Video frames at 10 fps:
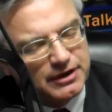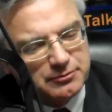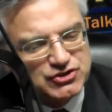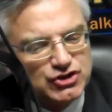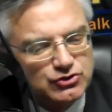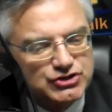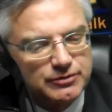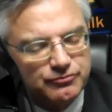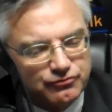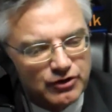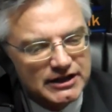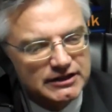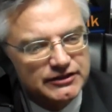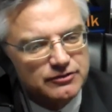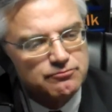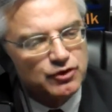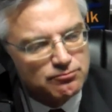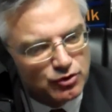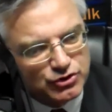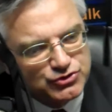But but you know, Jim, frankly, the, the
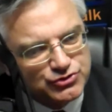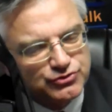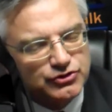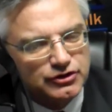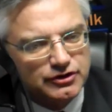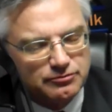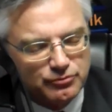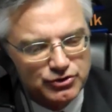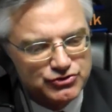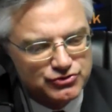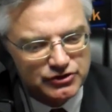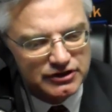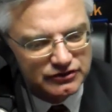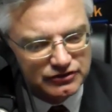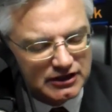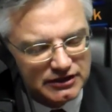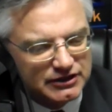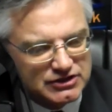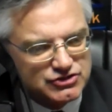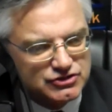merger, the merger, the
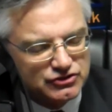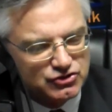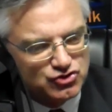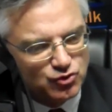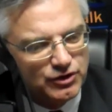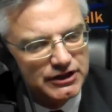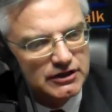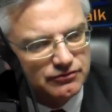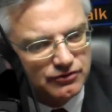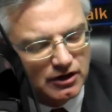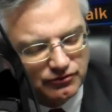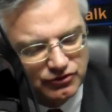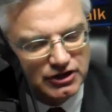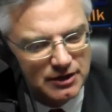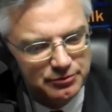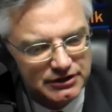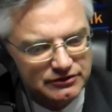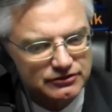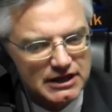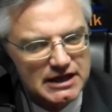consolidation, the joining of, of
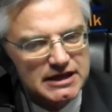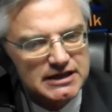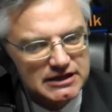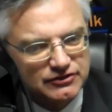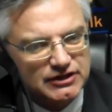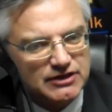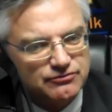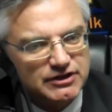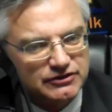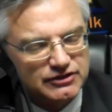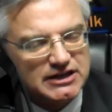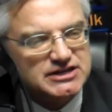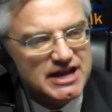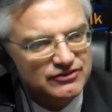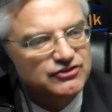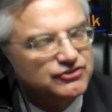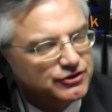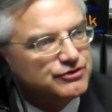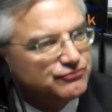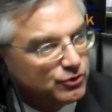companies is a is a
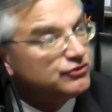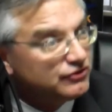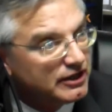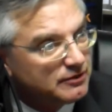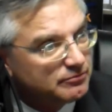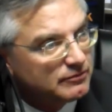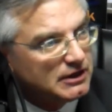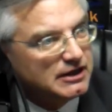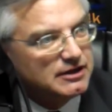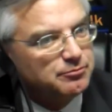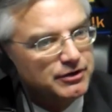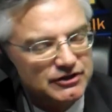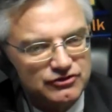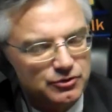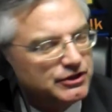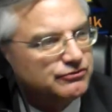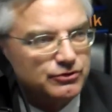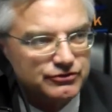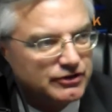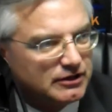necessary first step, but it's only a
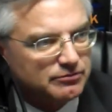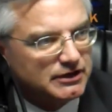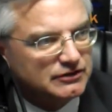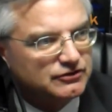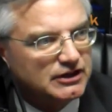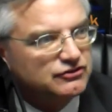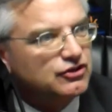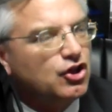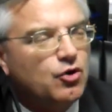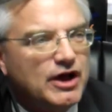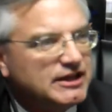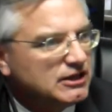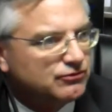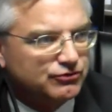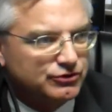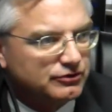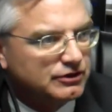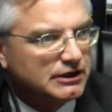first step. It's it's the low hanging fruit.